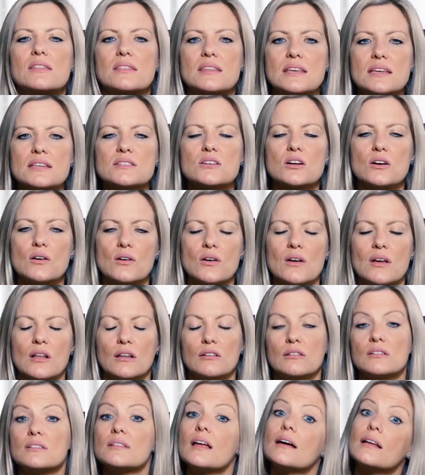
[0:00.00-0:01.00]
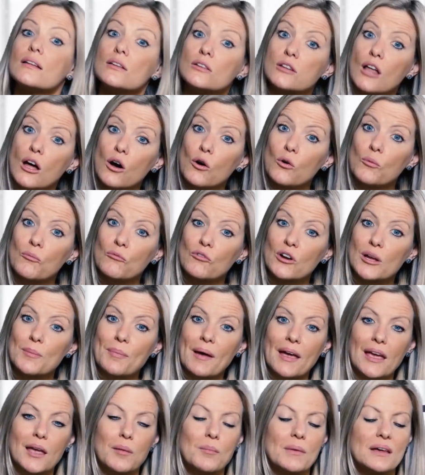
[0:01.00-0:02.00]
These are loan
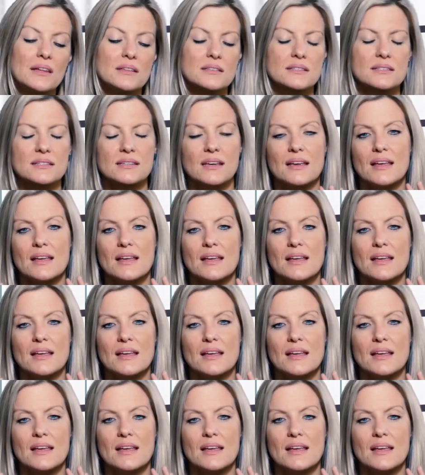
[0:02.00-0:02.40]
repayments.